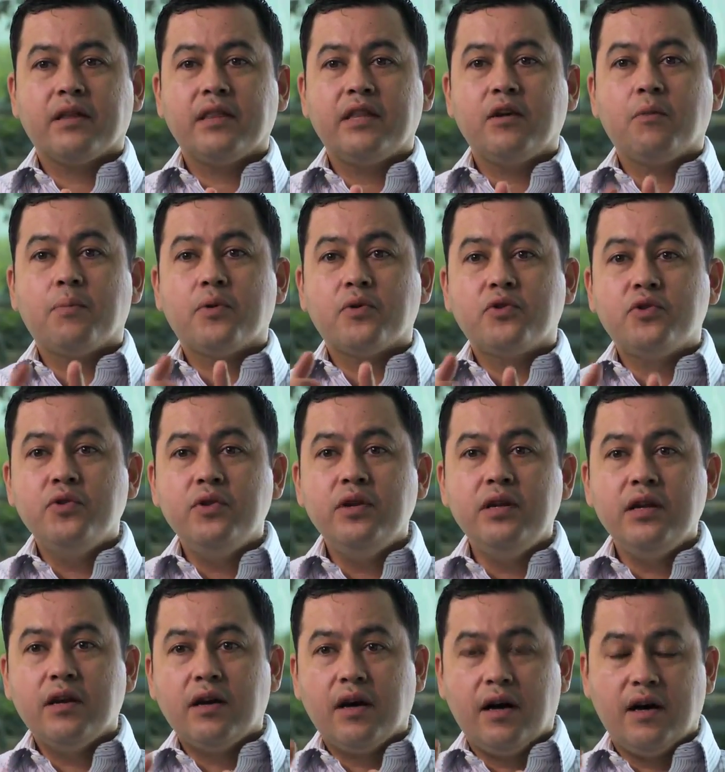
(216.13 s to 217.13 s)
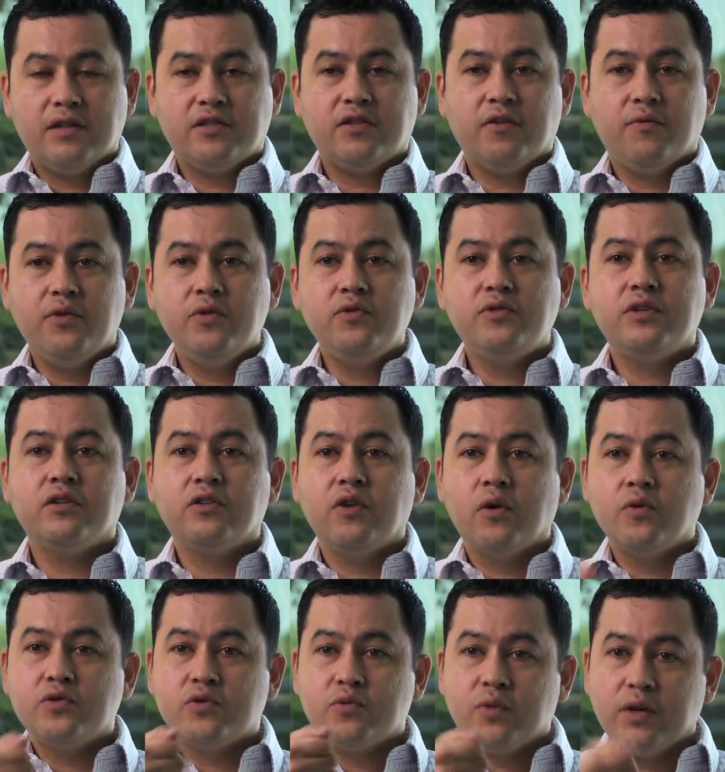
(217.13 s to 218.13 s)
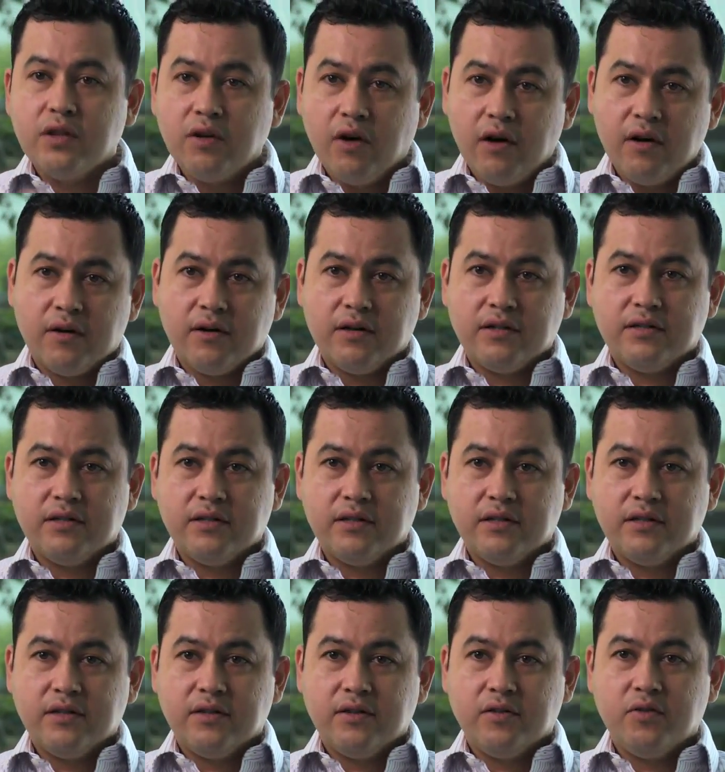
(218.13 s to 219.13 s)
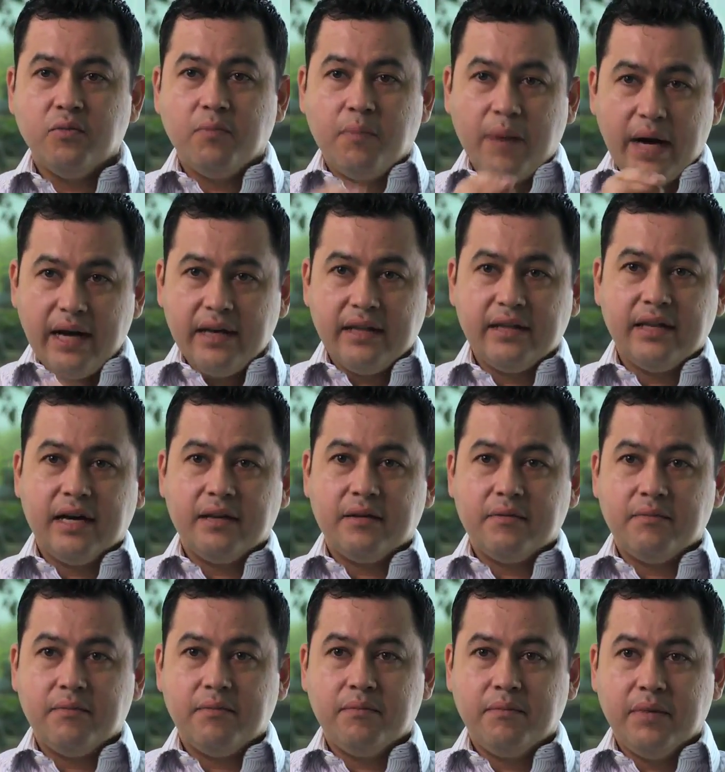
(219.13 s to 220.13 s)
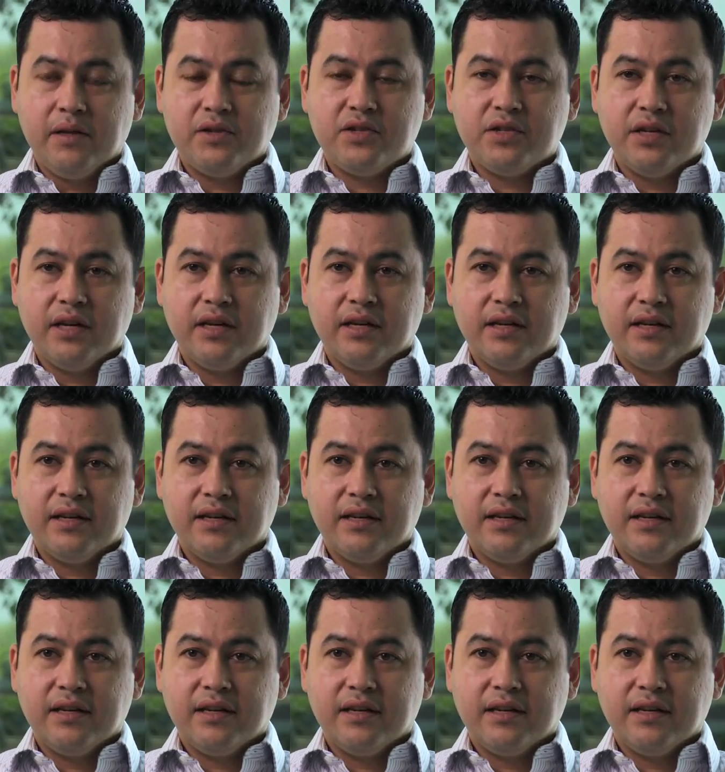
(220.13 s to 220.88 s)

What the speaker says: the opportunity cost of using those $3 to buy that milkshake.